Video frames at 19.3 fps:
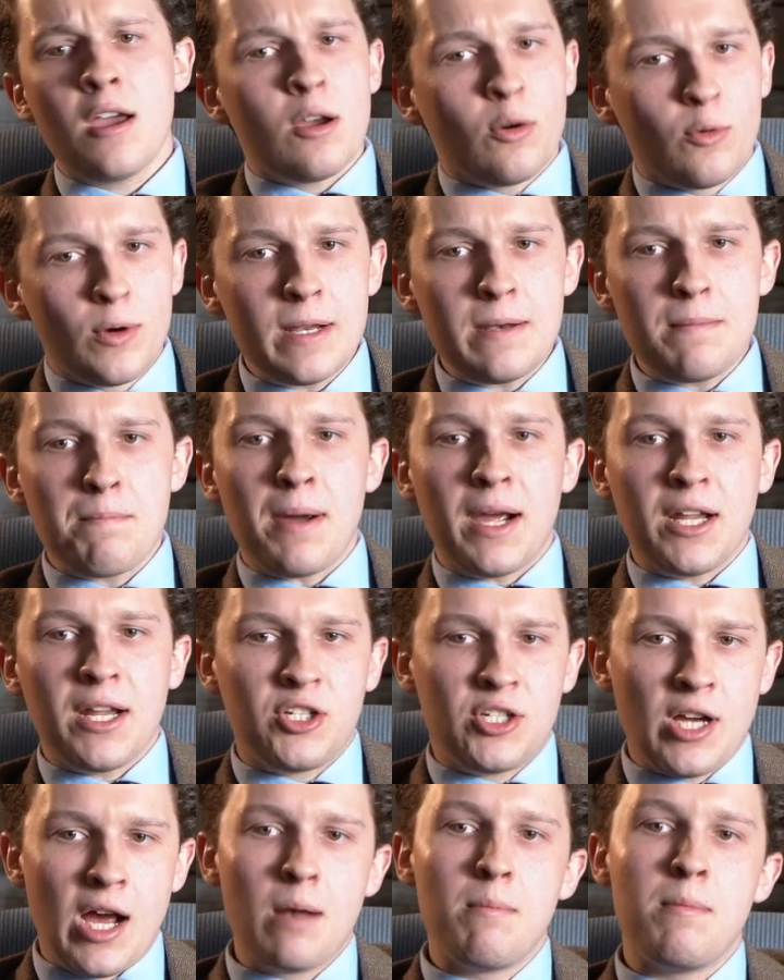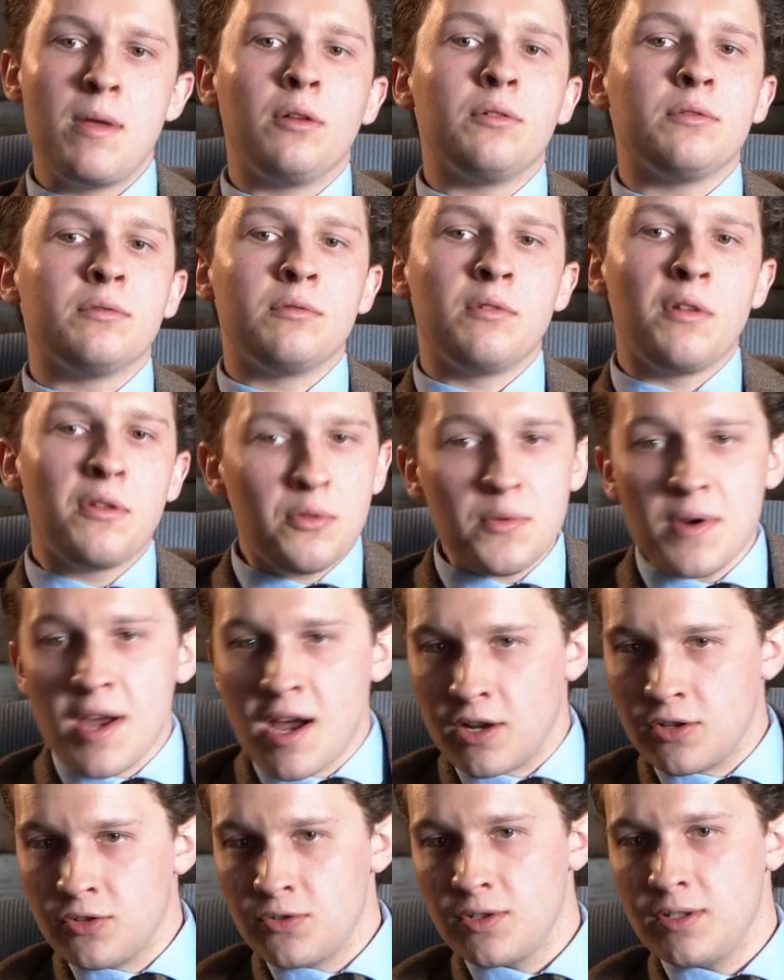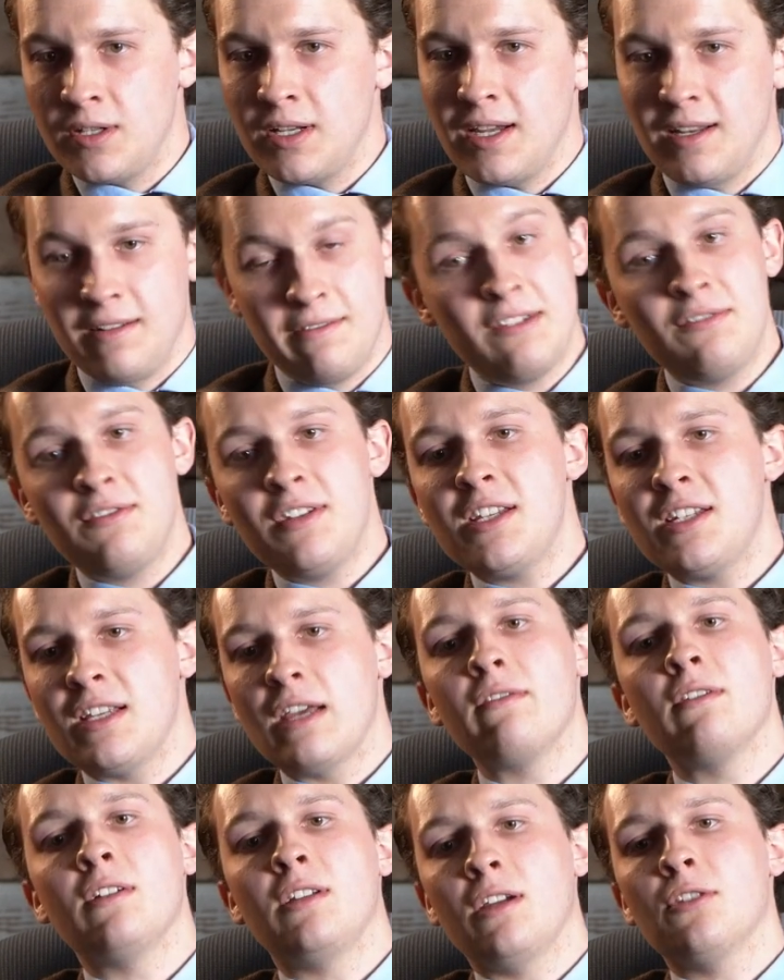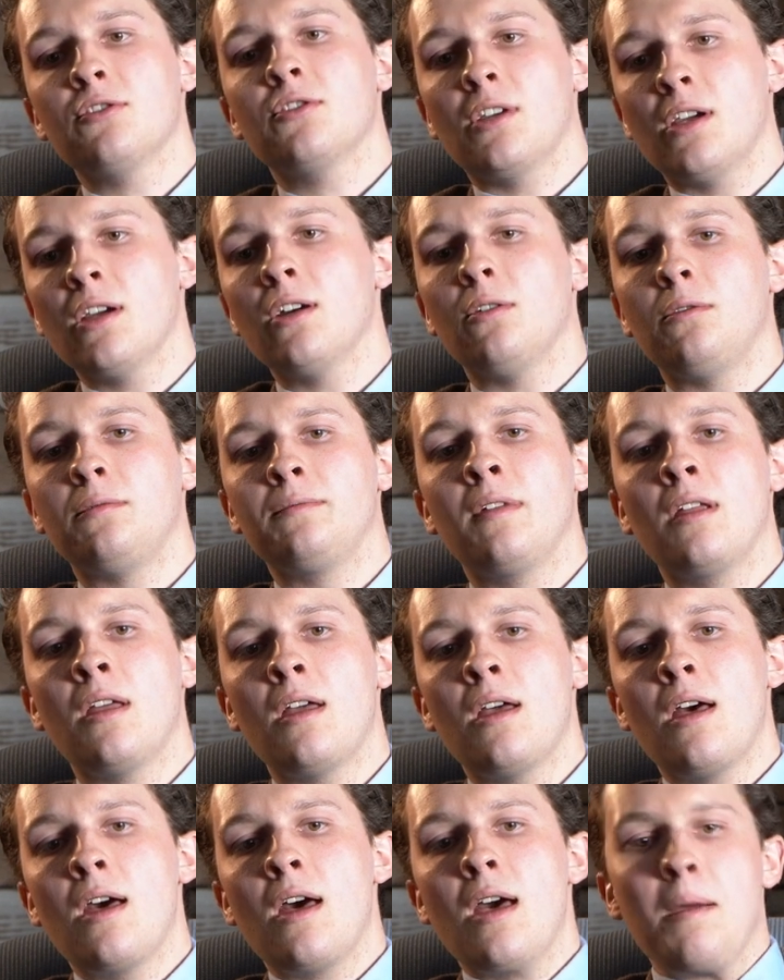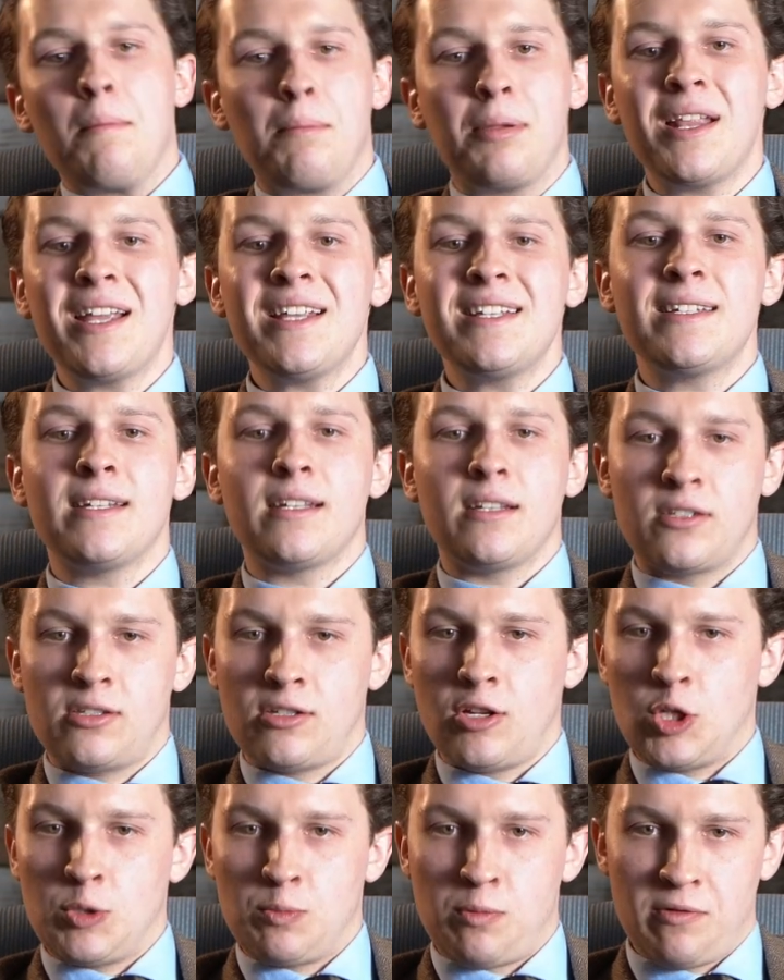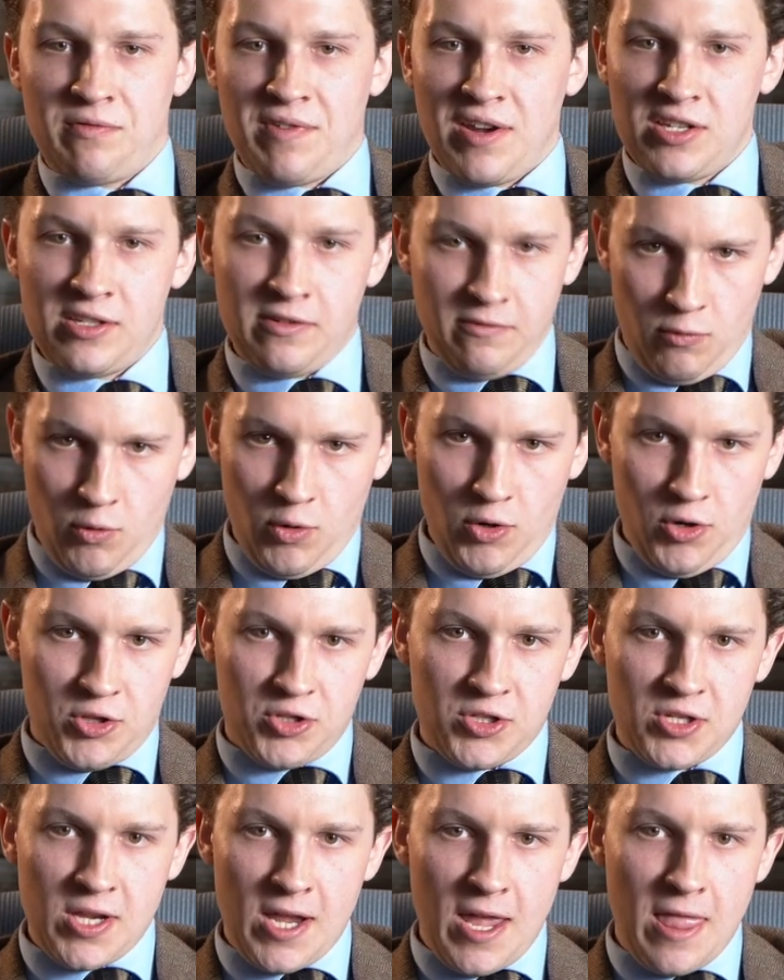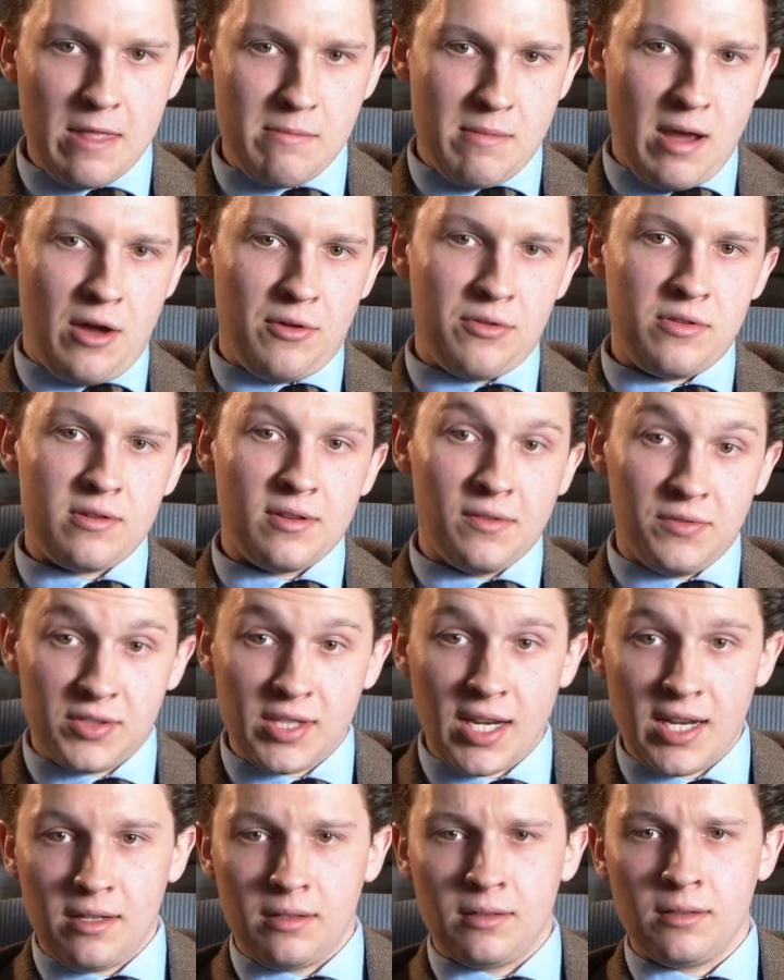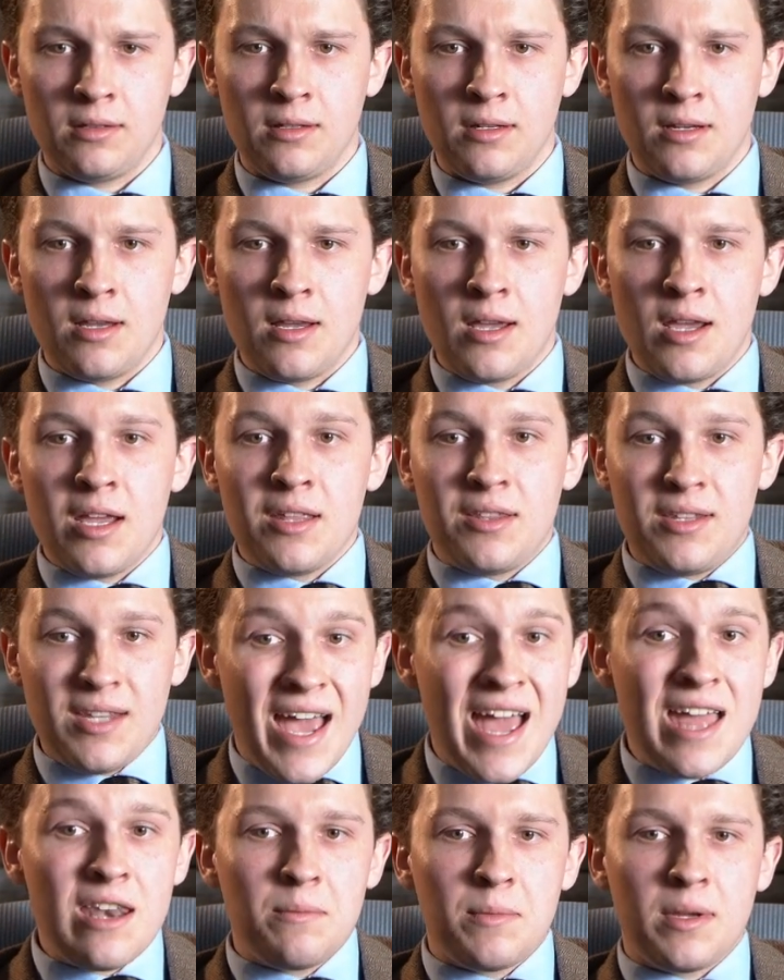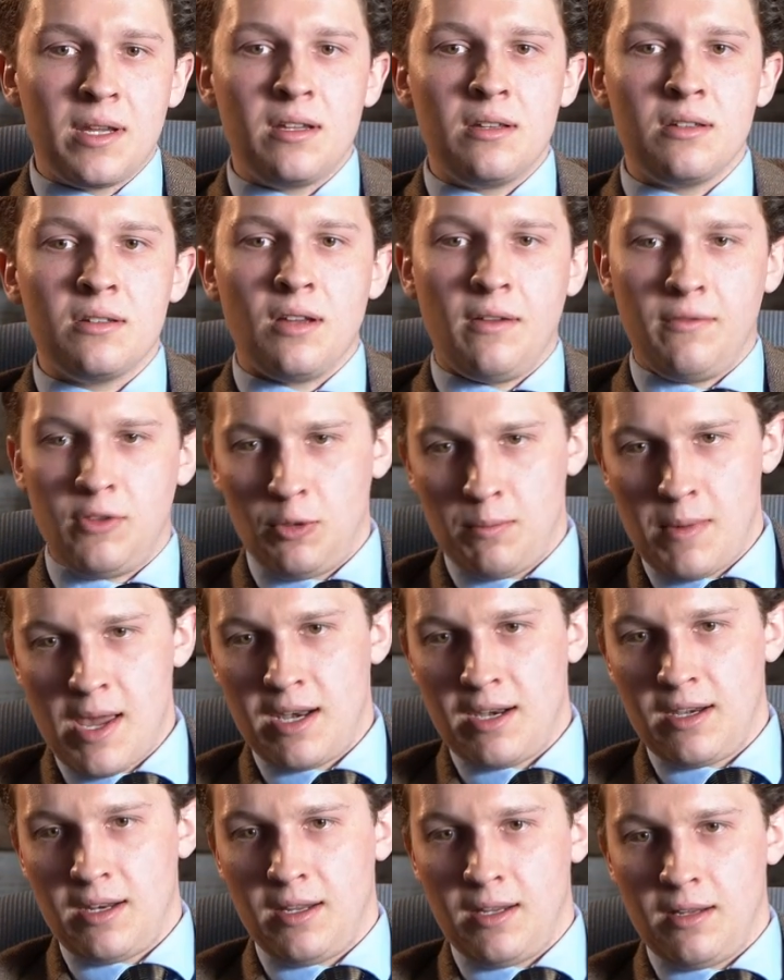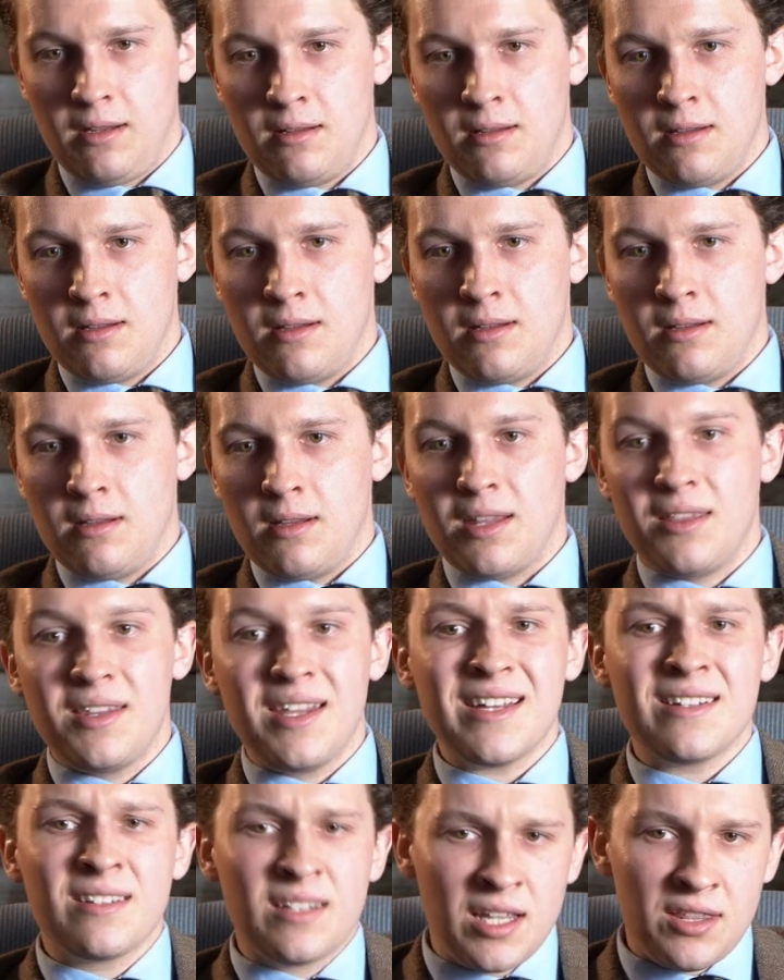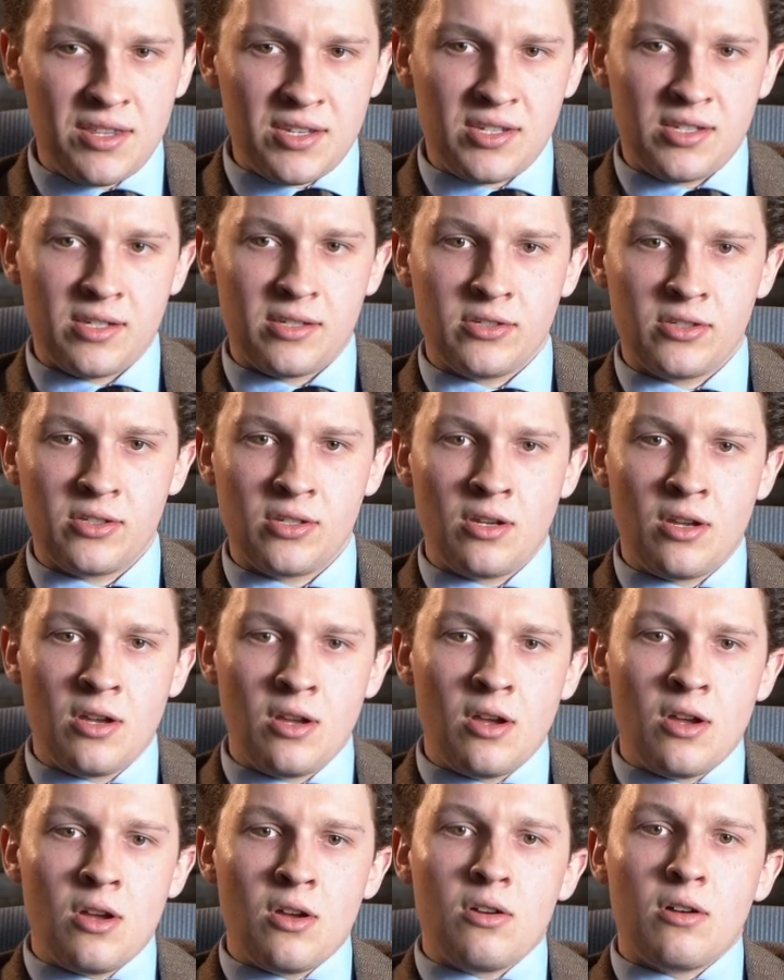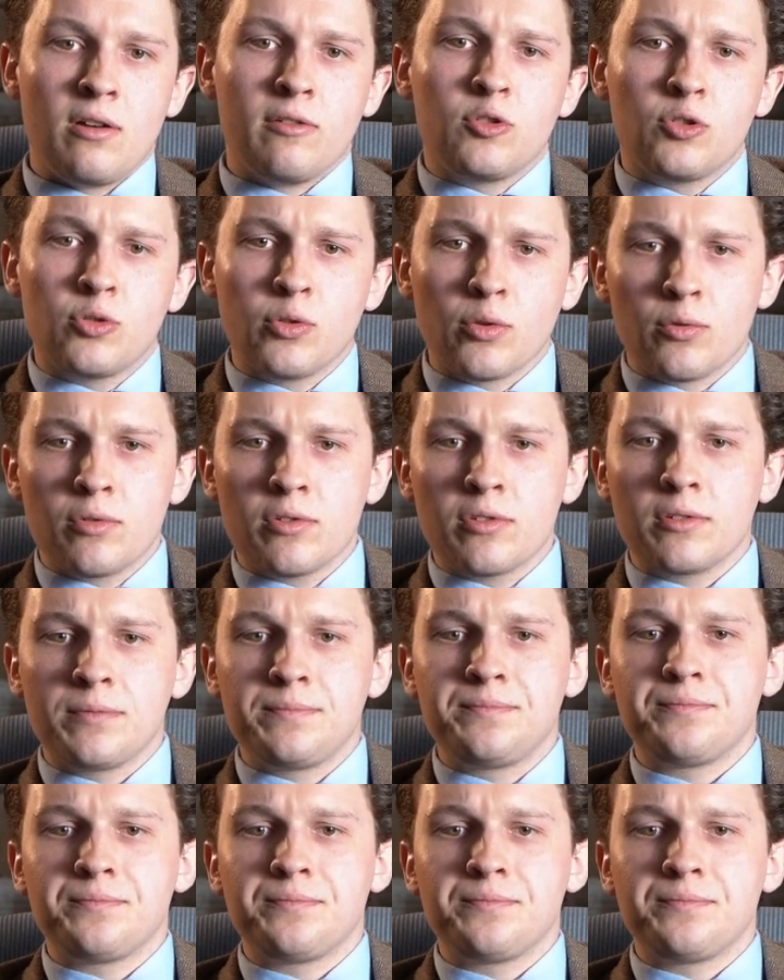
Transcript: written by John Milton 357 years ago, placing such pervasive words in the mouth of Satan, the enemy of humanity and the antithesis of truth.